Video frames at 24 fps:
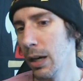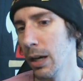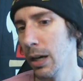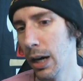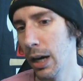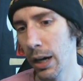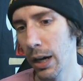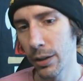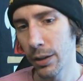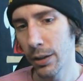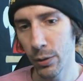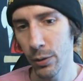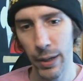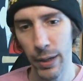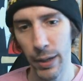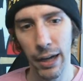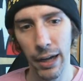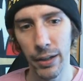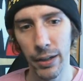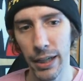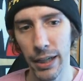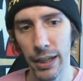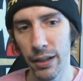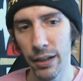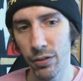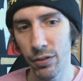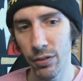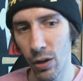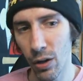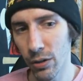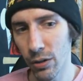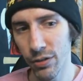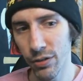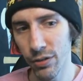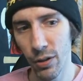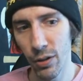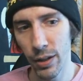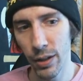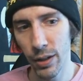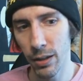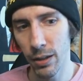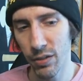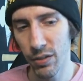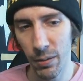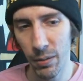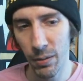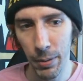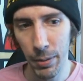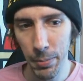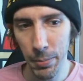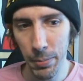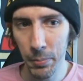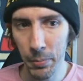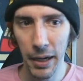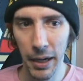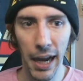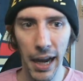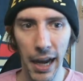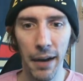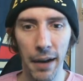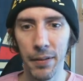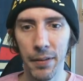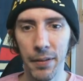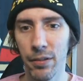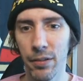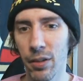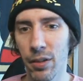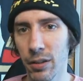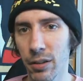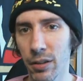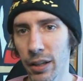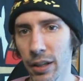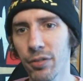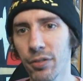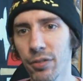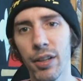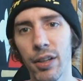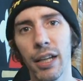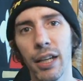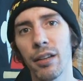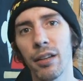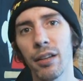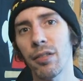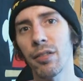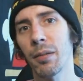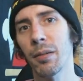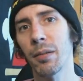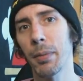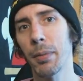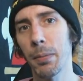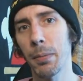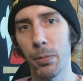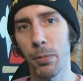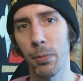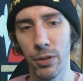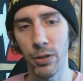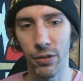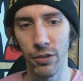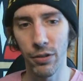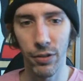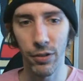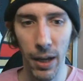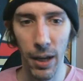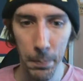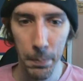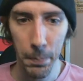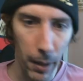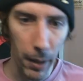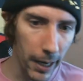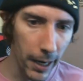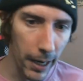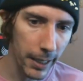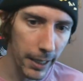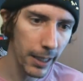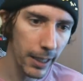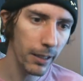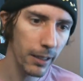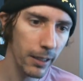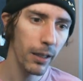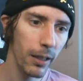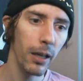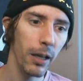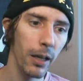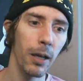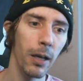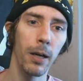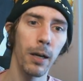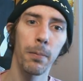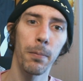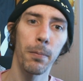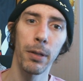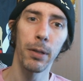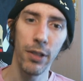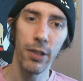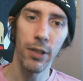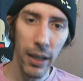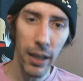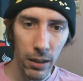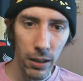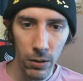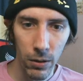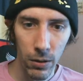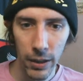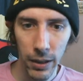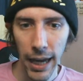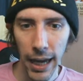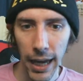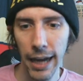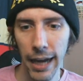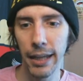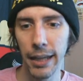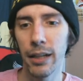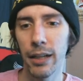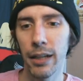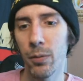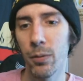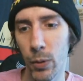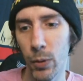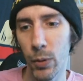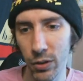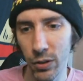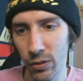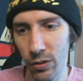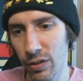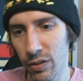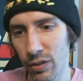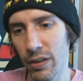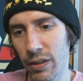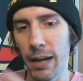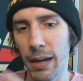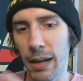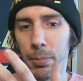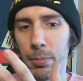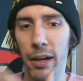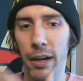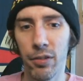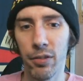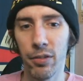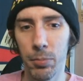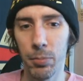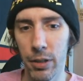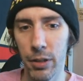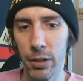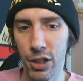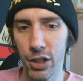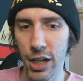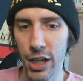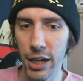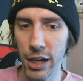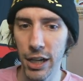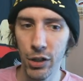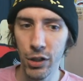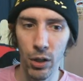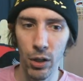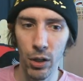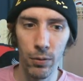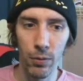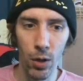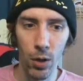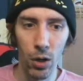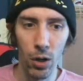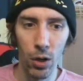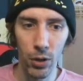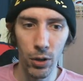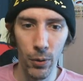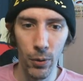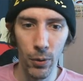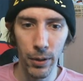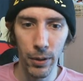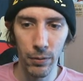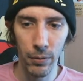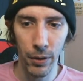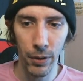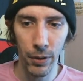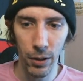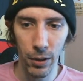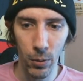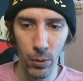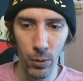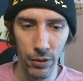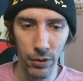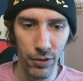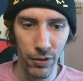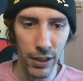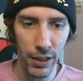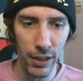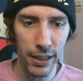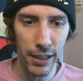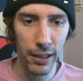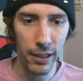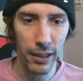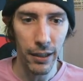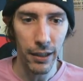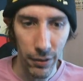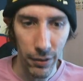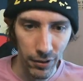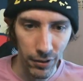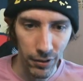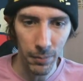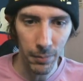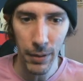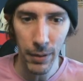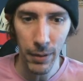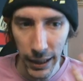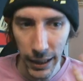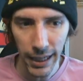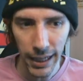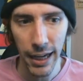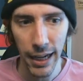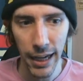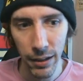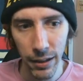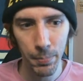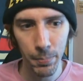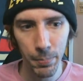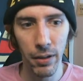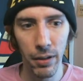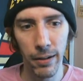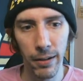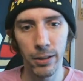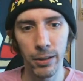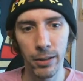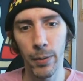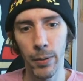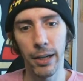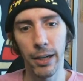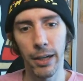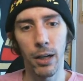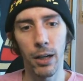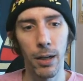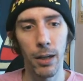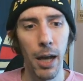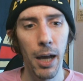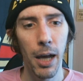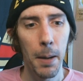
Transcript: Uh, the reality is also that some people might have these on listings and people are just not buying it. But taking a look at it, we do see that price appreciation overall going over the course of the year. It is something, again, to put on your radar.